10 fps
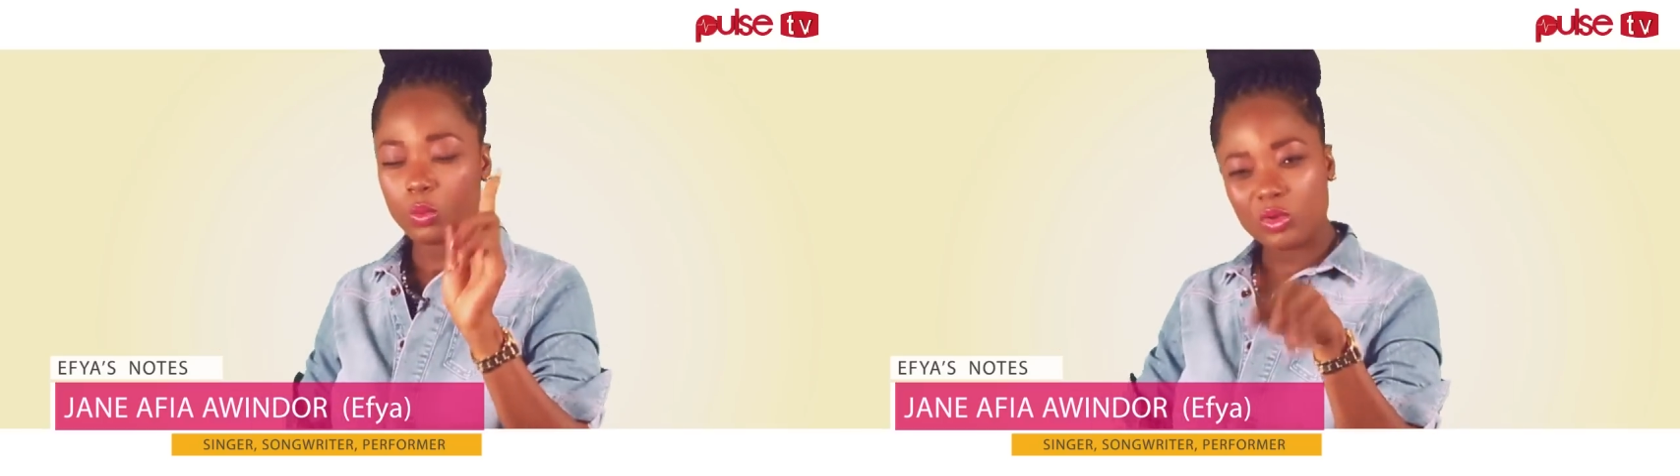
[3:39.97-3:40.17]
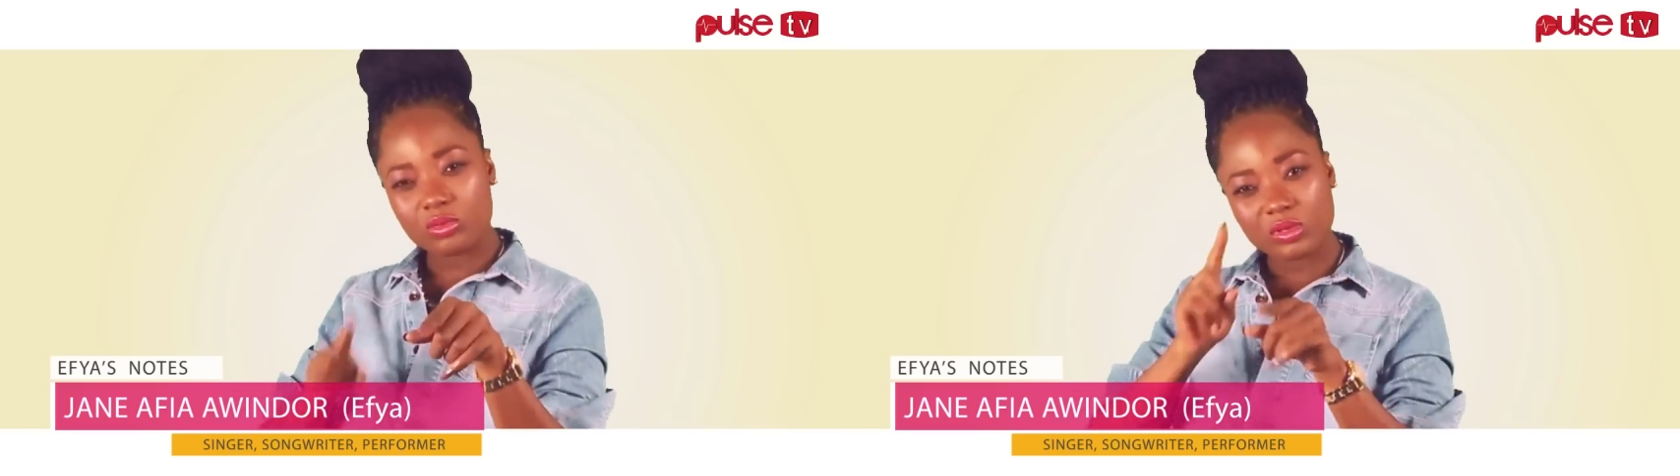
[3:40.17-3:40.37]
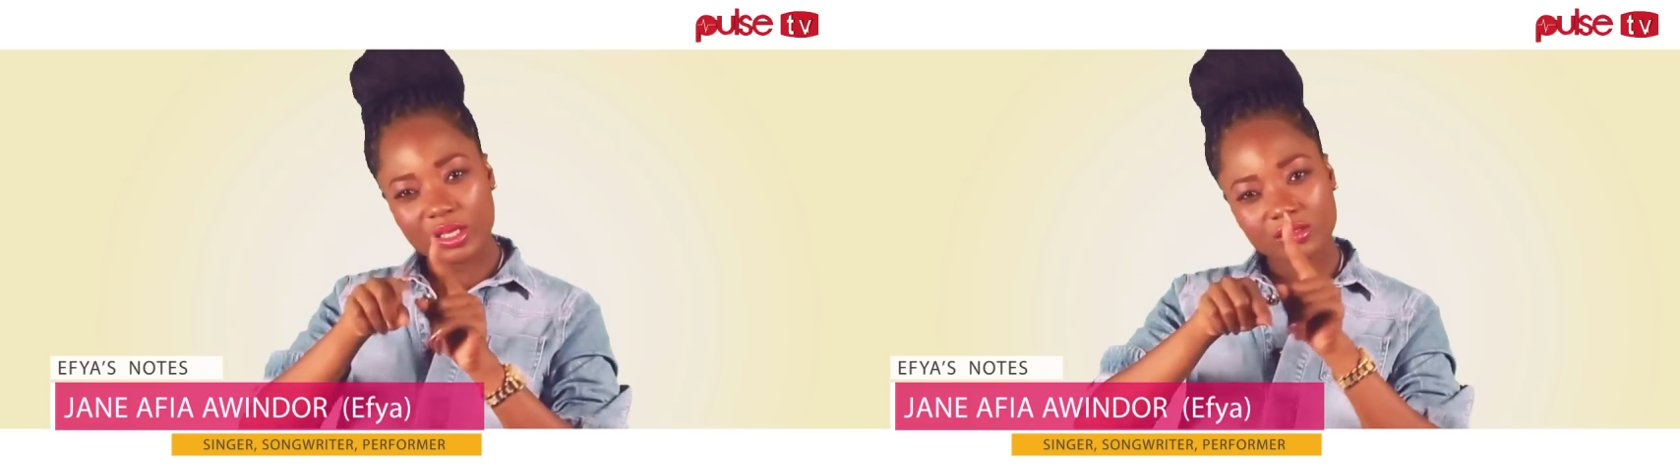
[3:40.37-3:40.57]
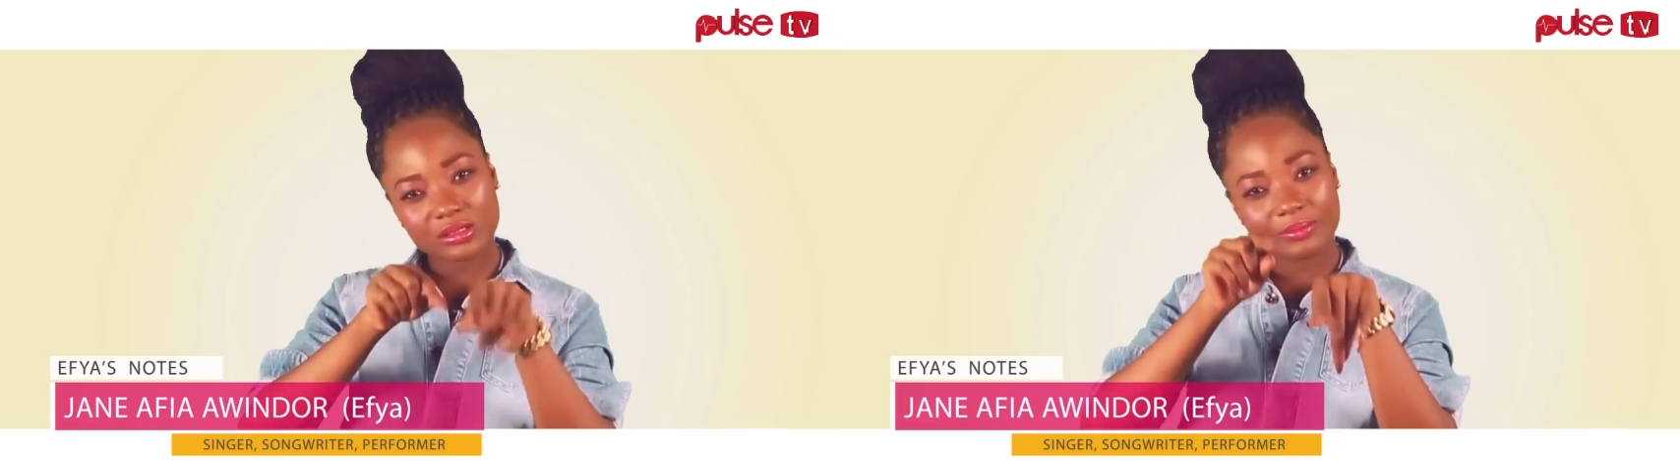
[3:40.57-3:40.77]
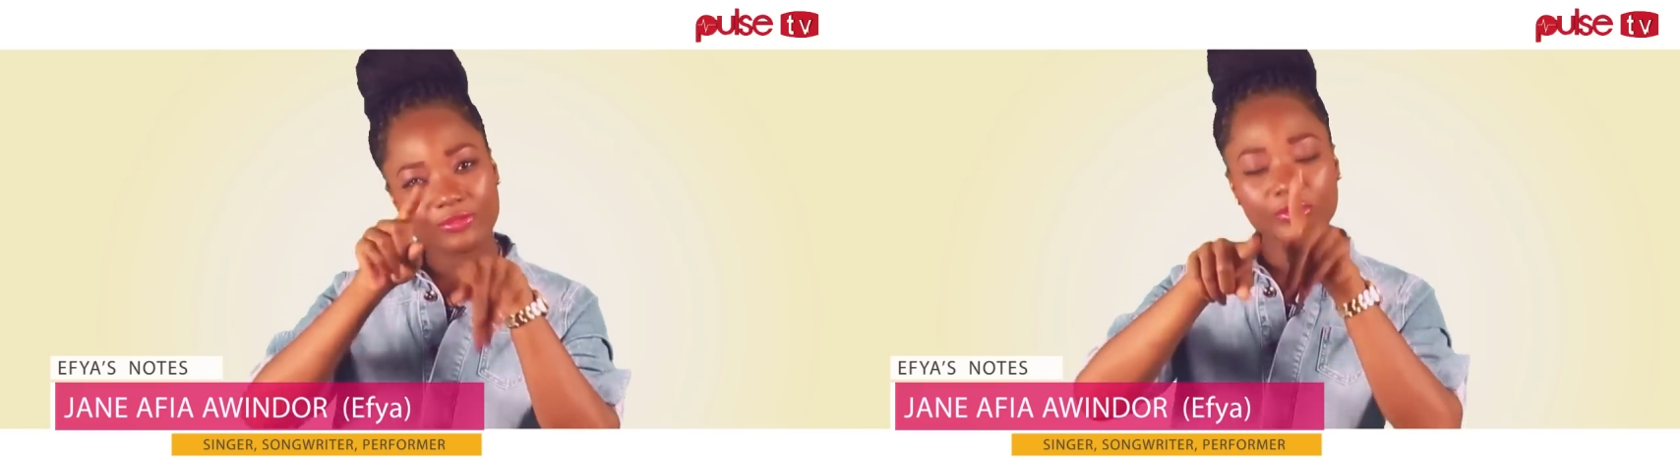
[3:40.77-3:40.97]
We'll get
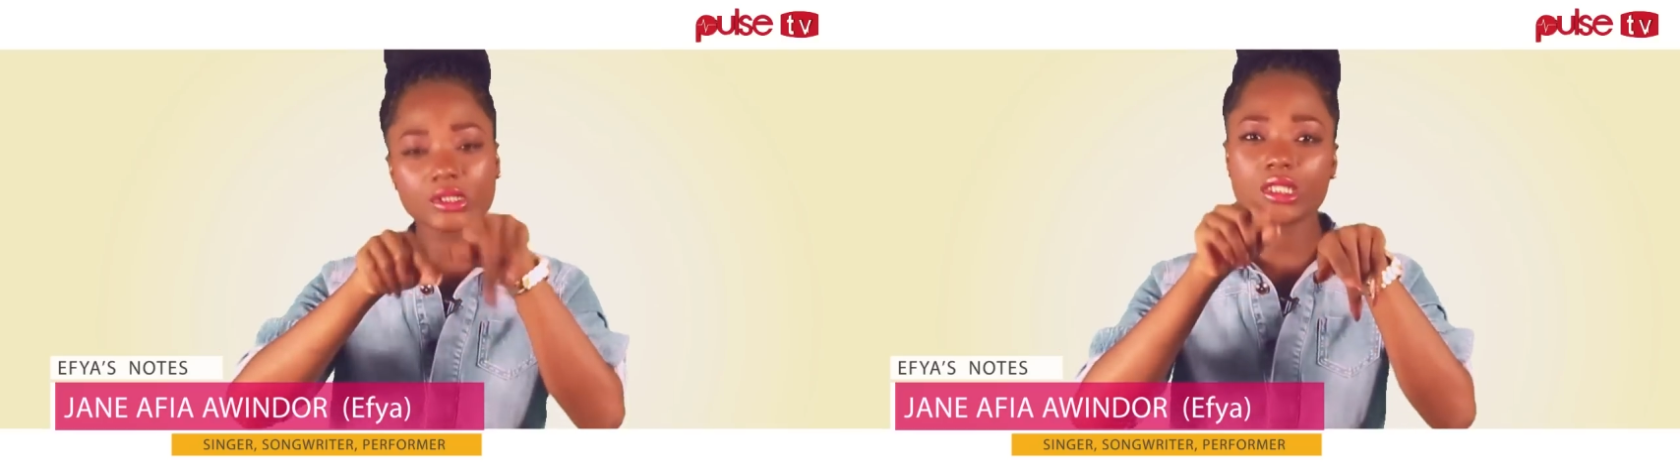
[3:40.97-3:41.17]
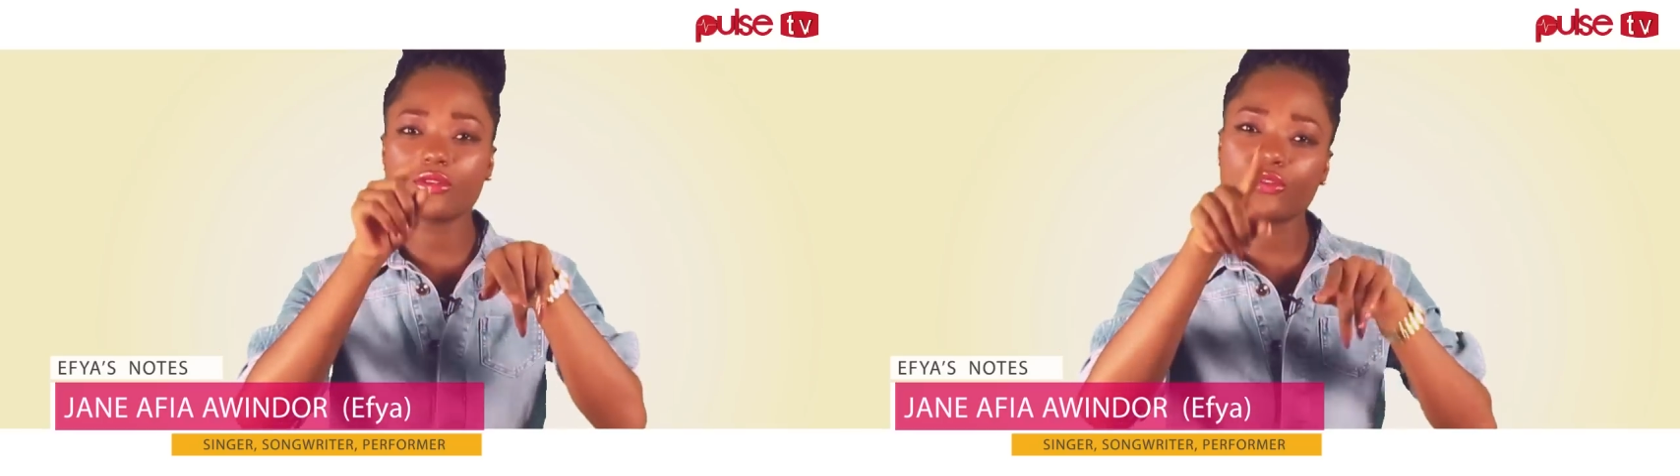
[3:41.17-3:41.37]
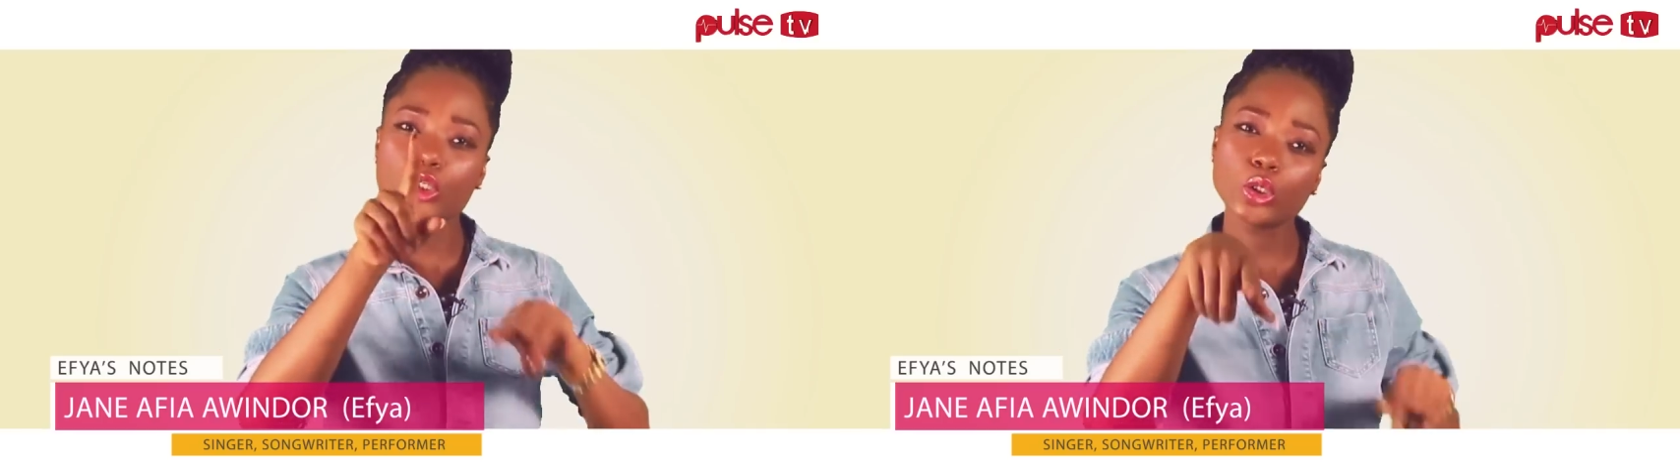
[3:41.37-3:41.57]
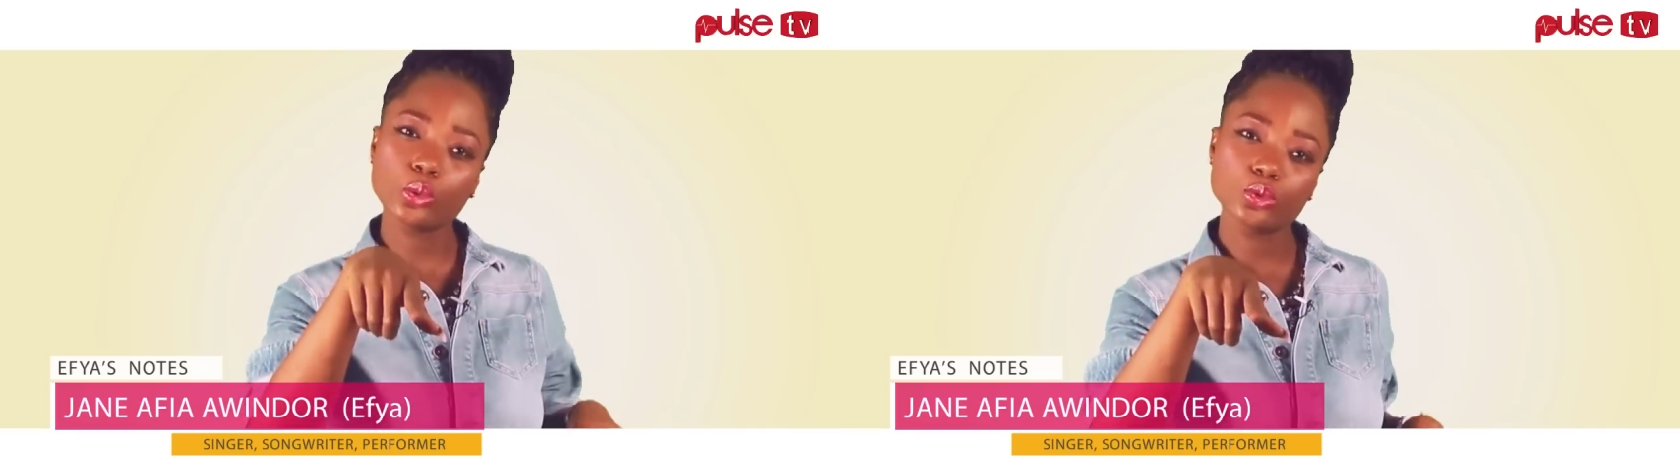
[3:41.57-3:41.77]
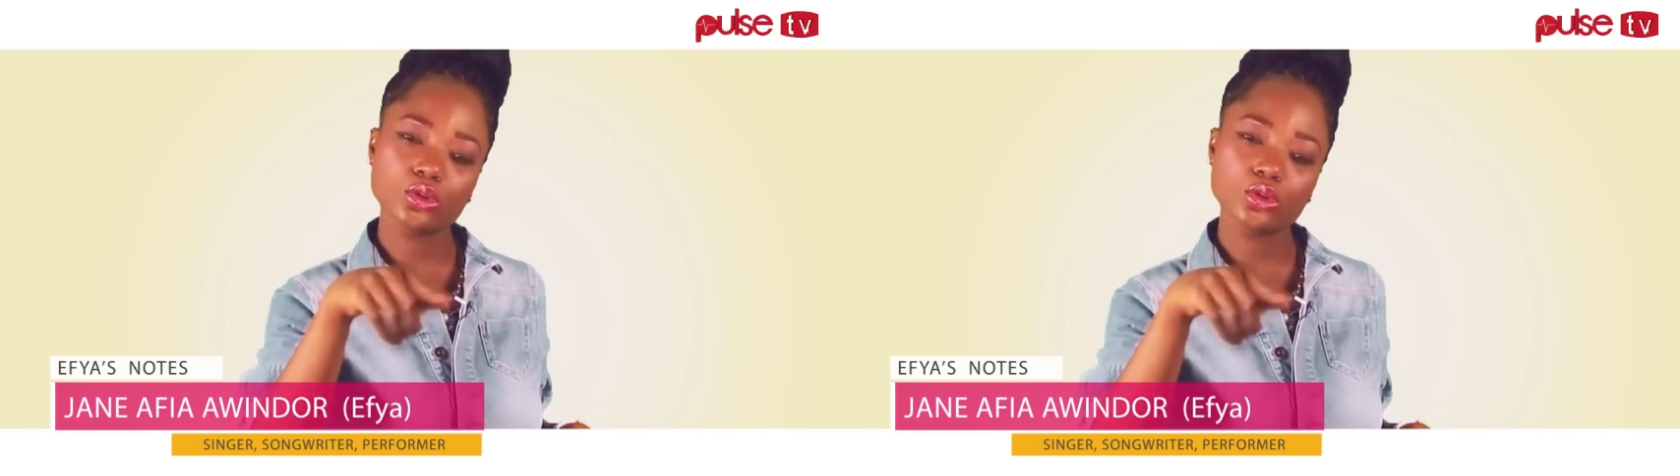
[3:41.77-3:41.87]
some footage for you